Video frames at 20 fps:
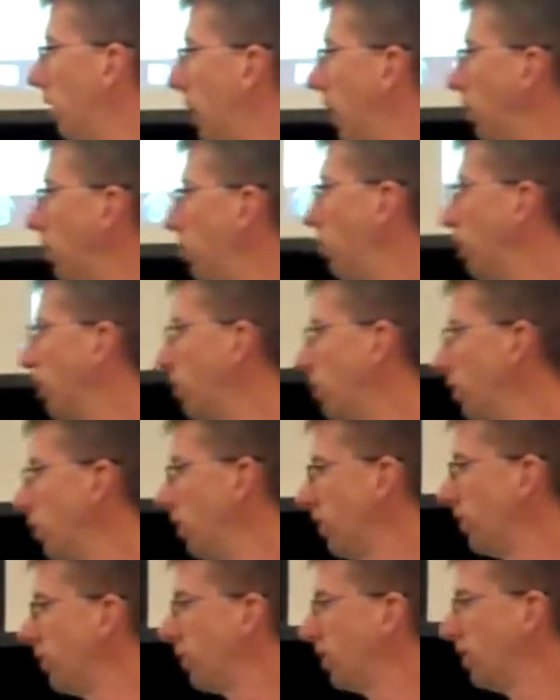other
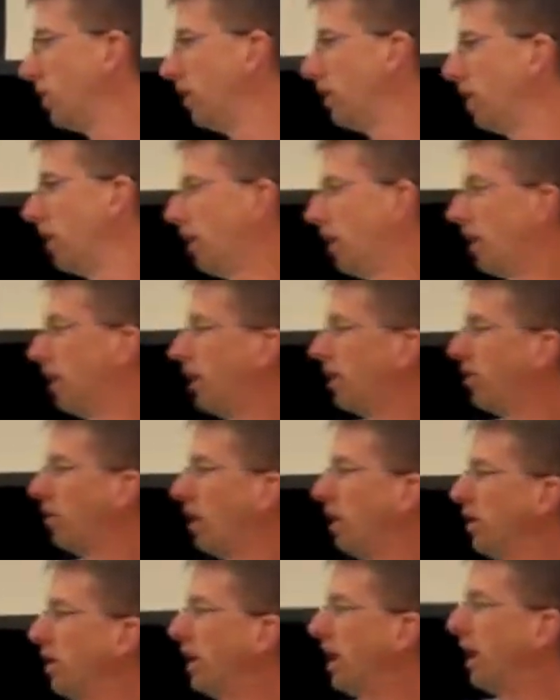principals,
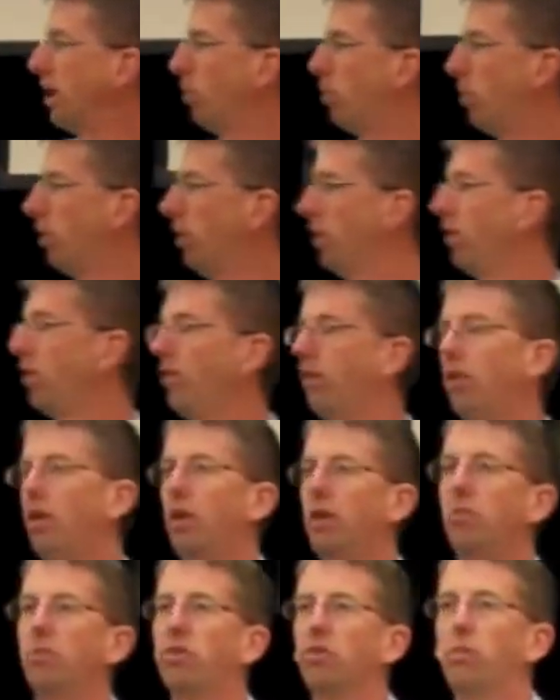Tanya Campworth,
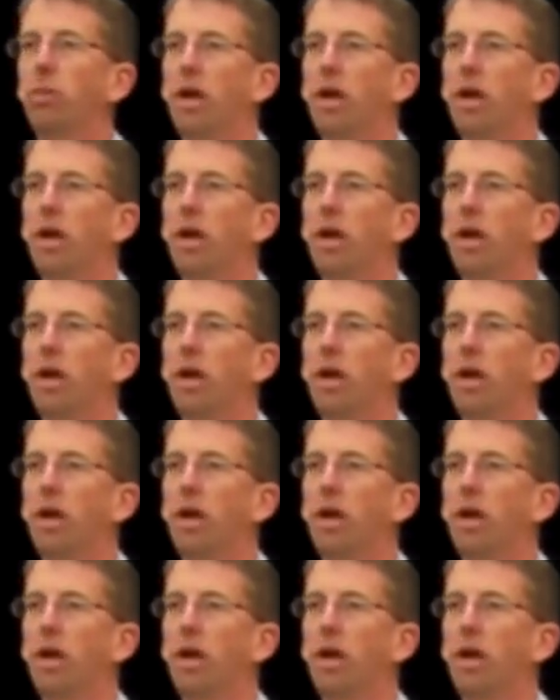Ms.